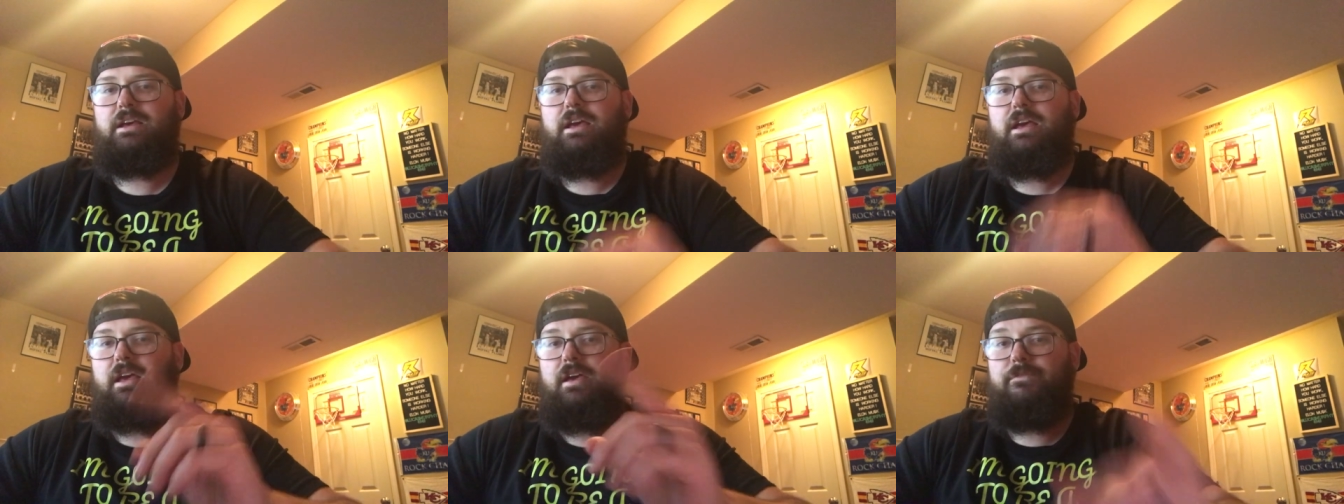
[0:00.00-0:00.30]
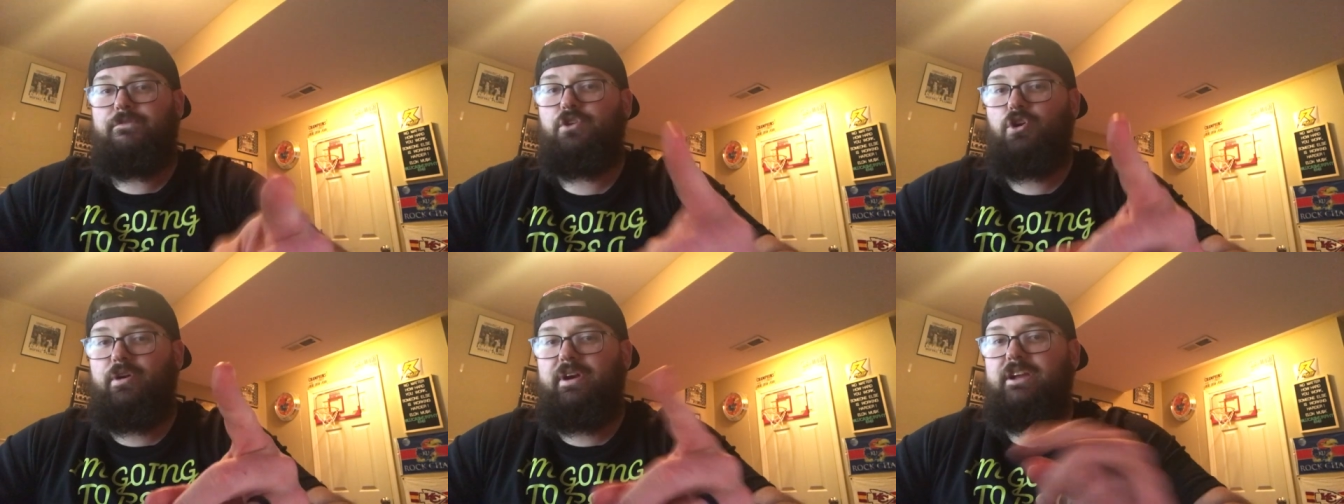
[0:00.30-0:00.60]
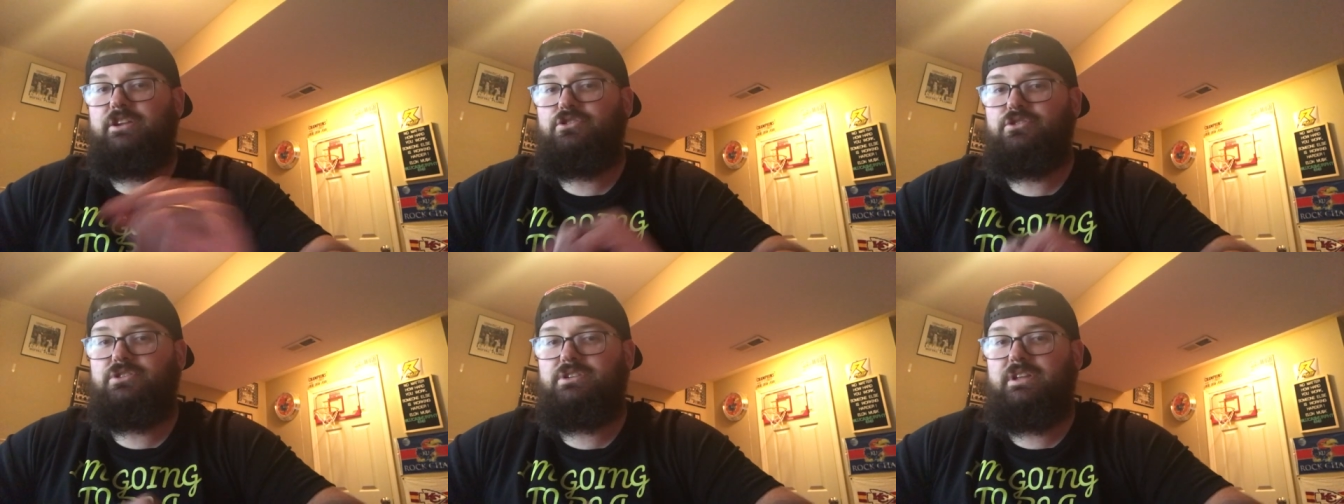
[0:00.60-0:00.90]
If you're
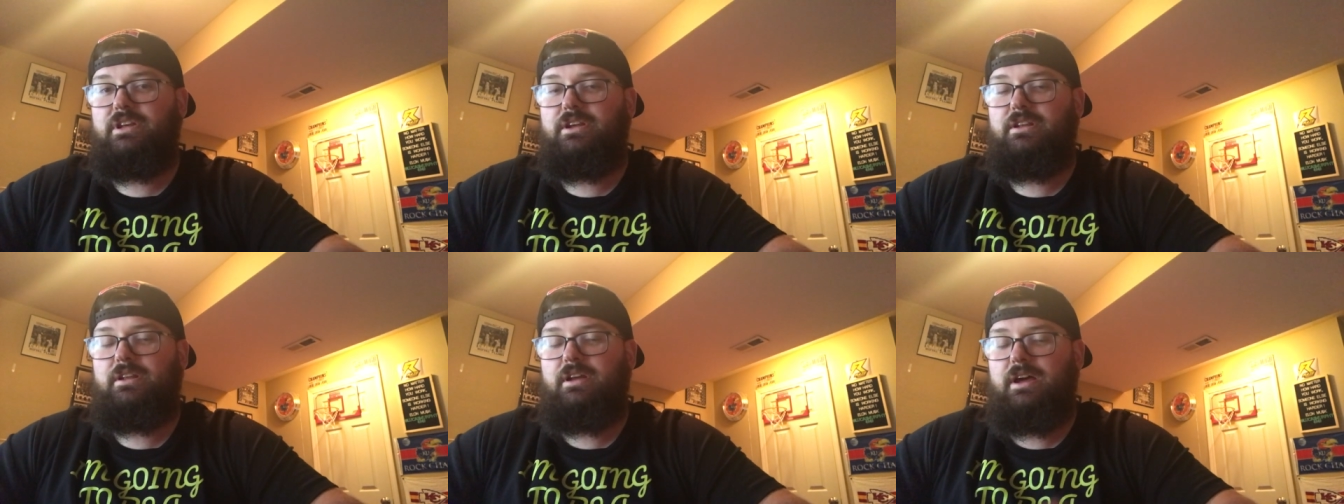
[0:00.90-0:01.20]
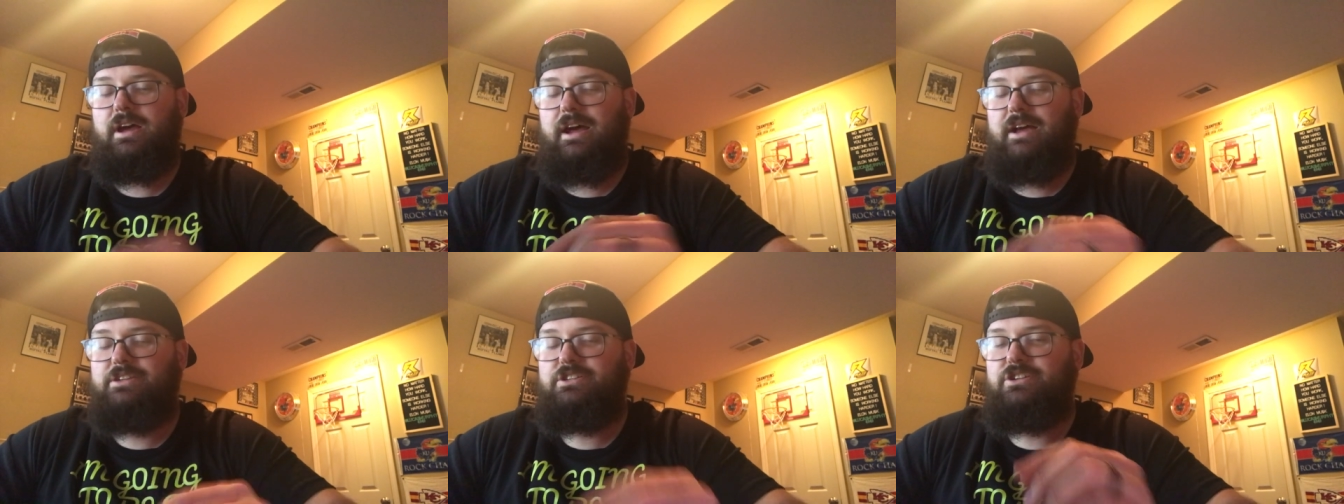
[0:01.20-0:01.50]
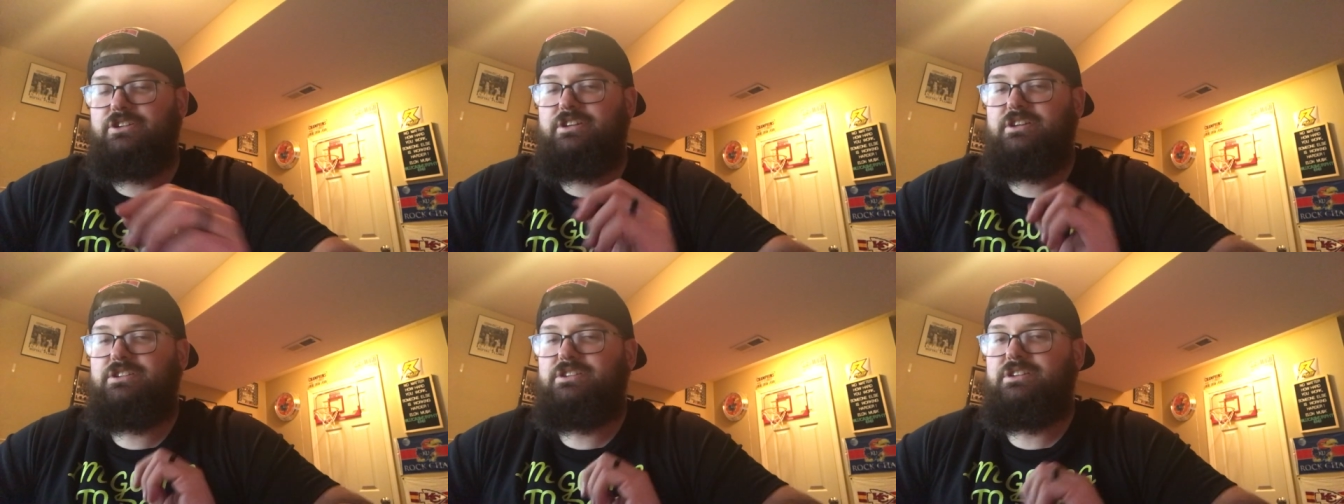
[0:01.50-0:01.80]
interested, I
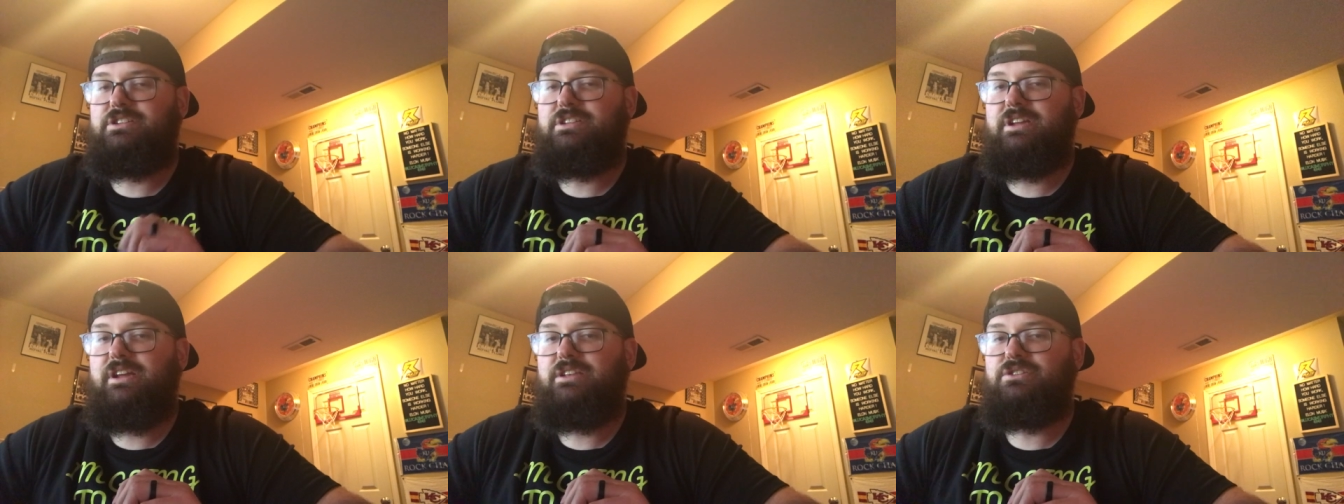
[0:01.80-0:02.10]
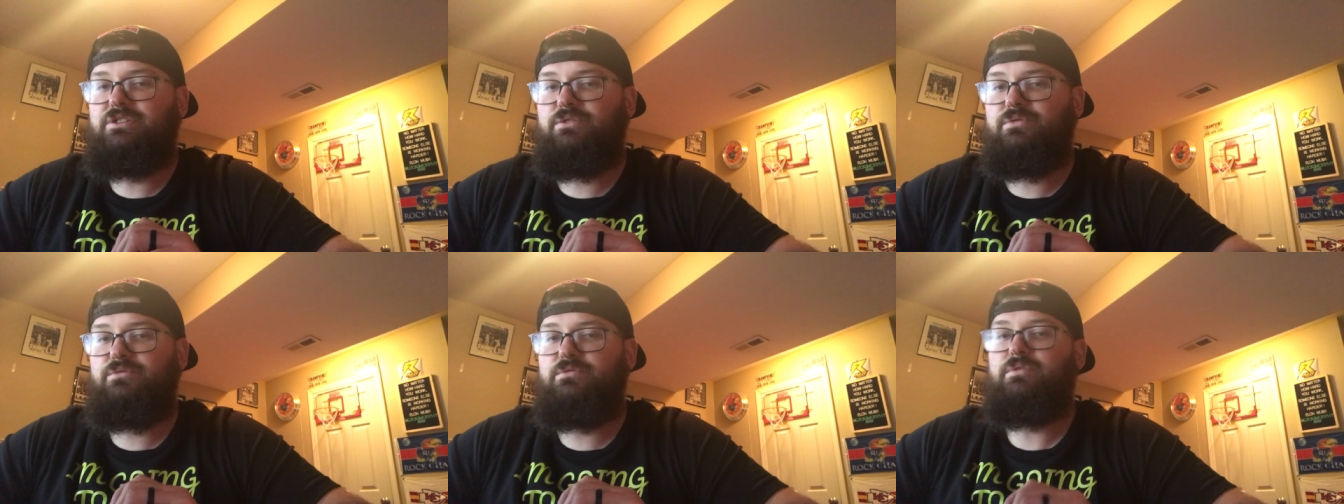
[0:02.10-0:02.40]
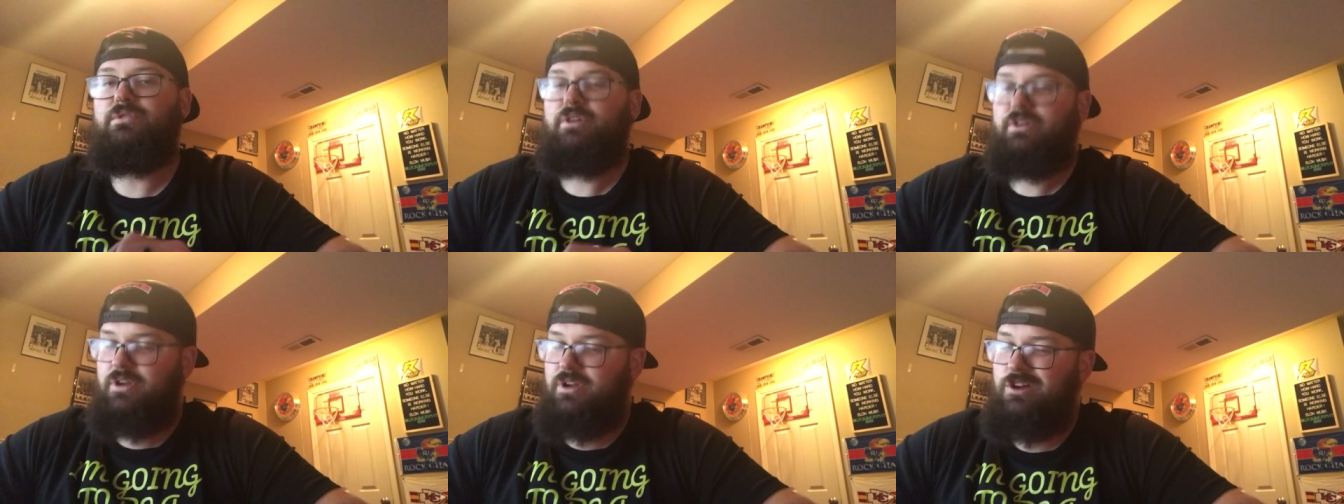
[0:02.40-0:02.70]
suggest you stay tuned
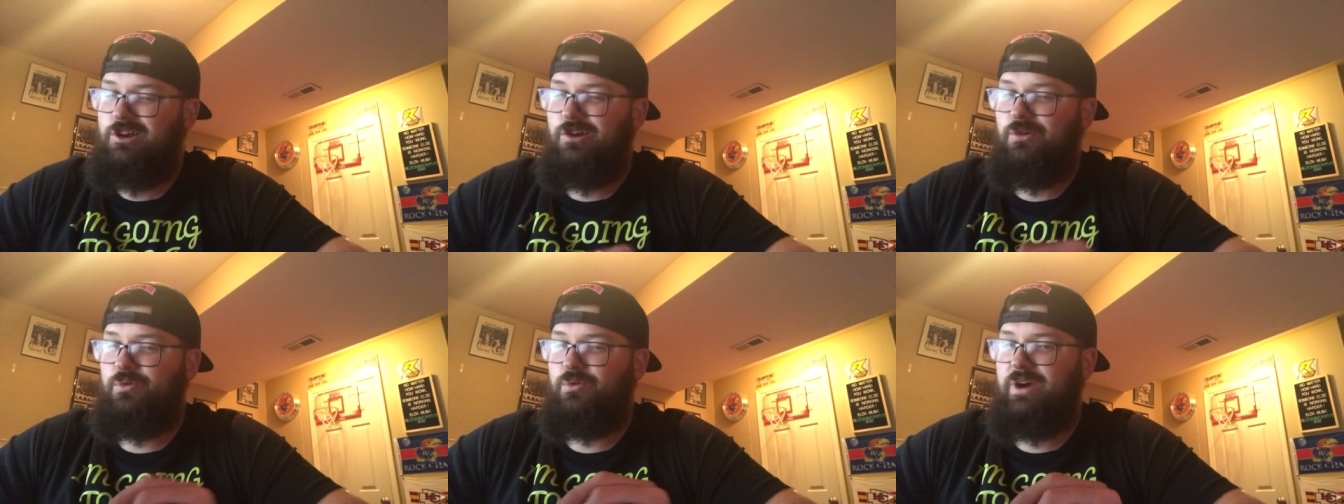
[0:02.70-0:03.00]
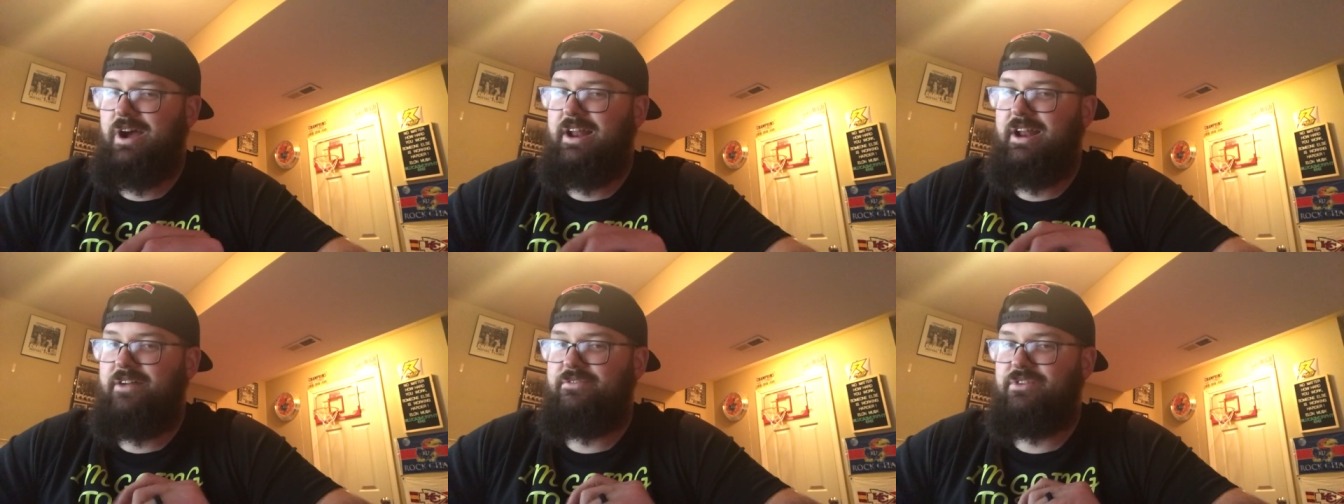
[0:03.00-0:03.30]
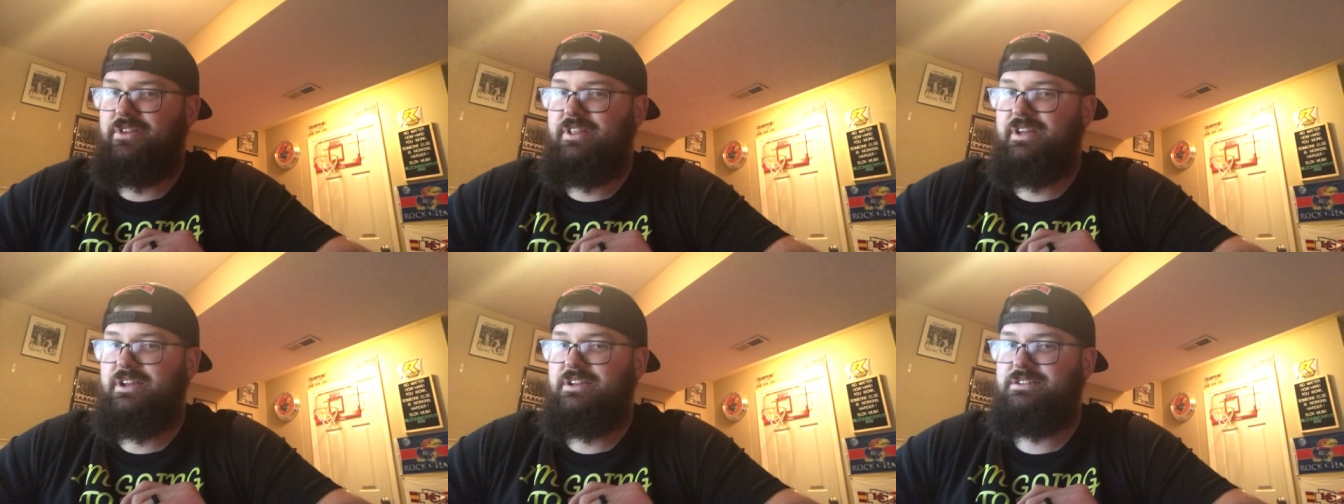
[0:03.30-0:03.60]
right after
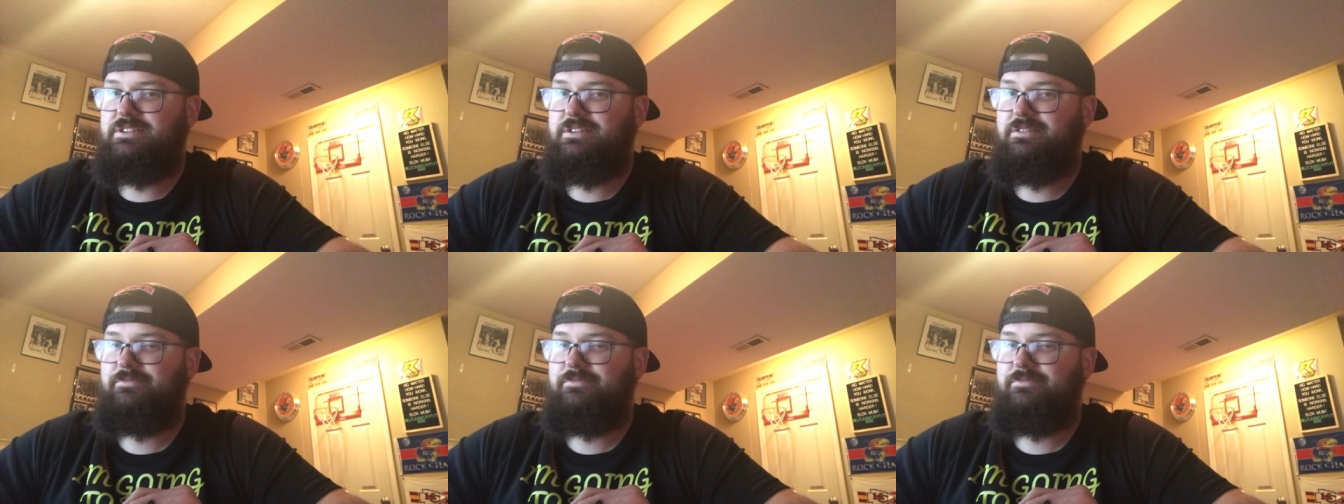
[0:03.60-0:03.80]
this.